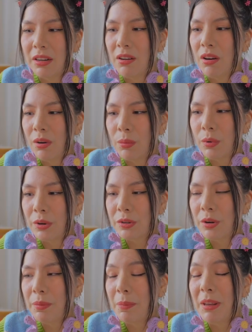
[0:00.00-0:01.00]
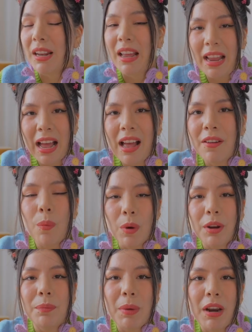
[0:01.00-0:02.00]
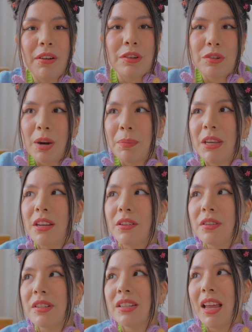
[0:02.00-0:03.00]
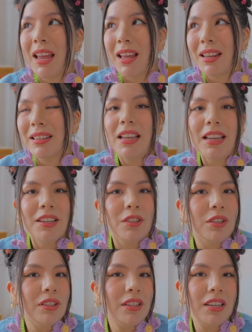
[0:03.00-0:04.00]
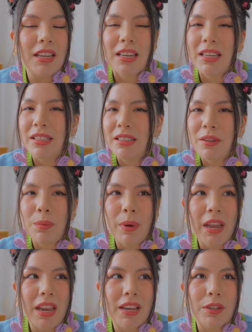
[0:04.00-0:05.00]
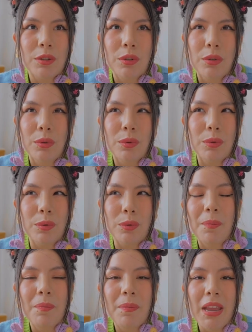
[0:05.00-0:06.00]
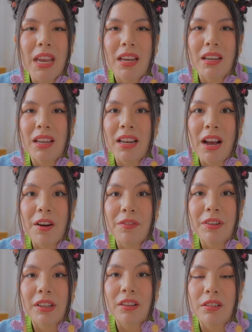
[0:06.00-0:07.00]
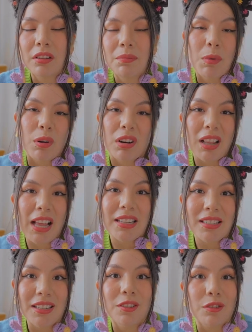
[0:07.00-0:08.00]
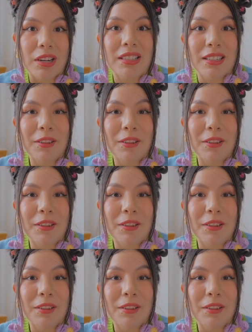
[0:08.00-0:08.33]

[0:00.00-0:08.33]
in our wardrobe. I mean, I have one pair of strappy heels and it's just an easy way to make an outfit look more classy and dressed